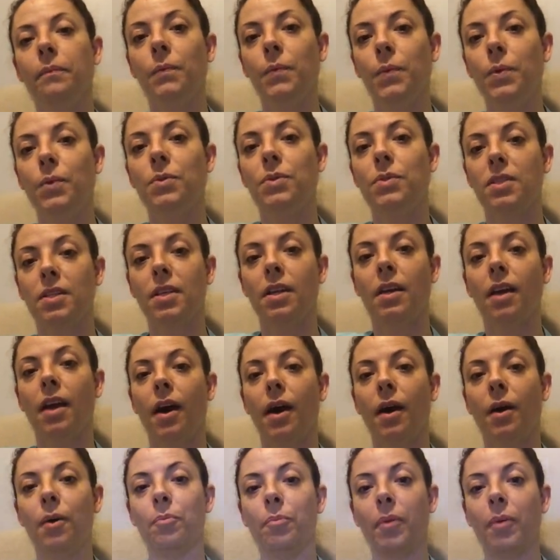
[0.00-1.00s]
you see
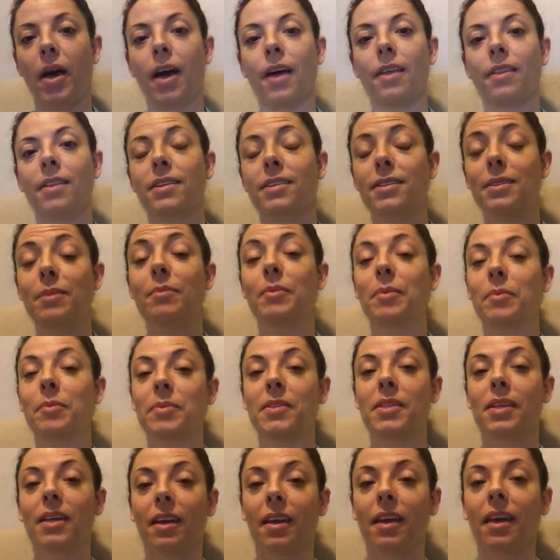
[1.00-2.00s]
how bad the symptoms
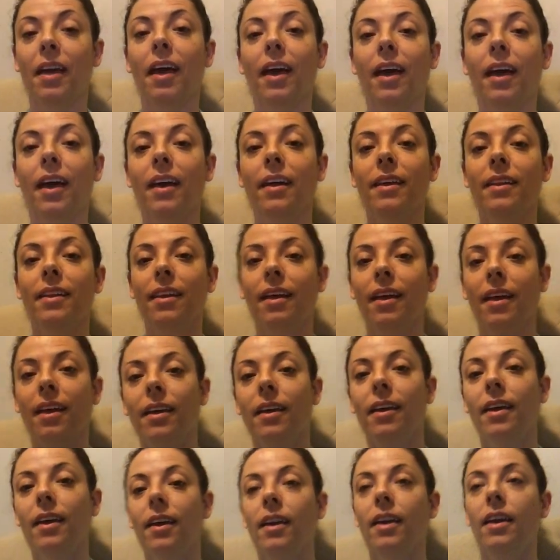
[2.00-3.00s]
can get. Like,
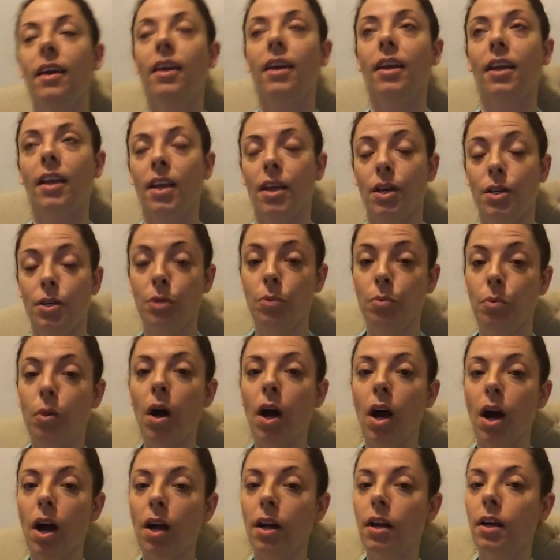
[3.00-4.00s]
can you
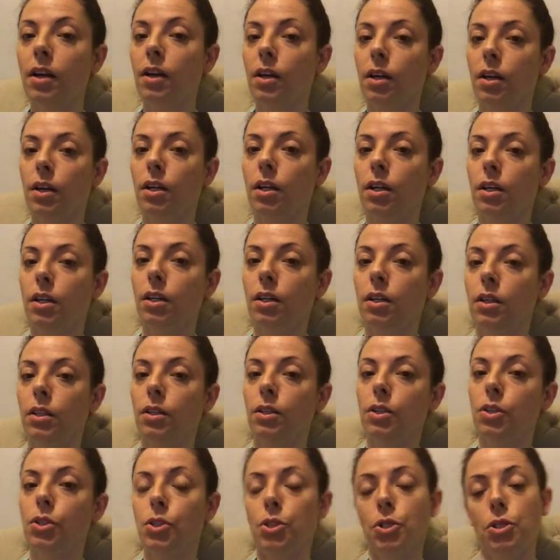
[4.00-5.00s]
walk?
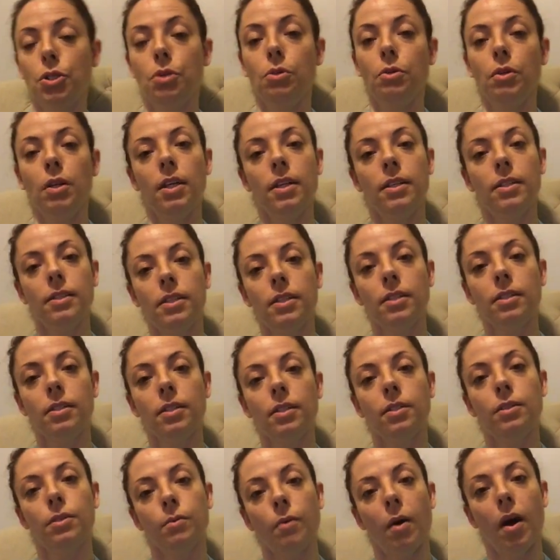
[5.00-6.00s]
Do you need
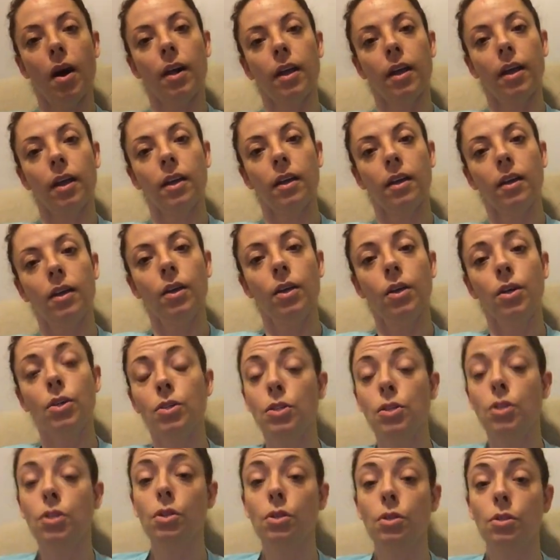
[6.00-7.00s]
assistance walking?
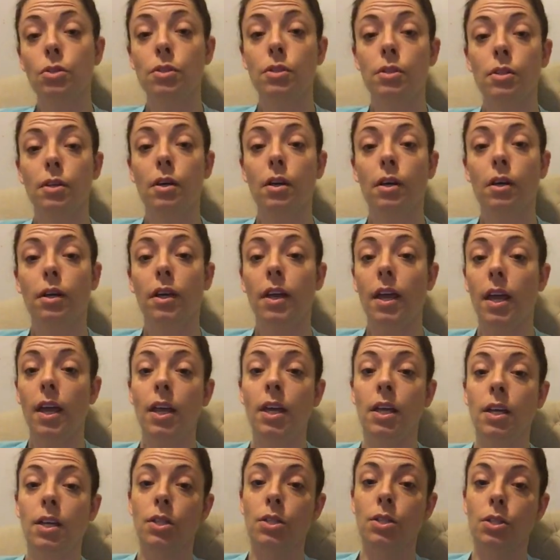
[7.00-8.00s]
Do you use a
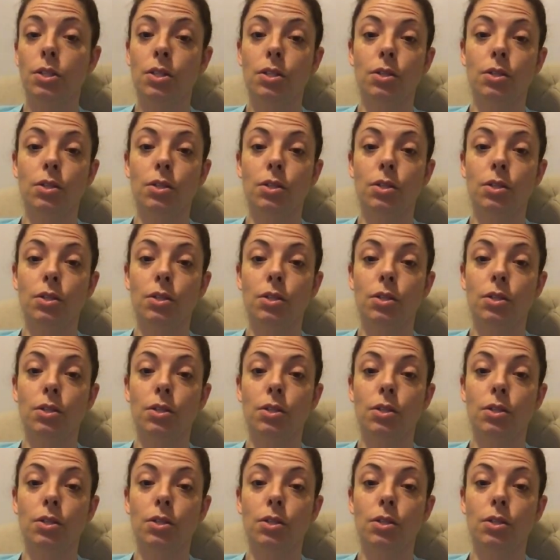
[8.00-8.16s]
cane? Do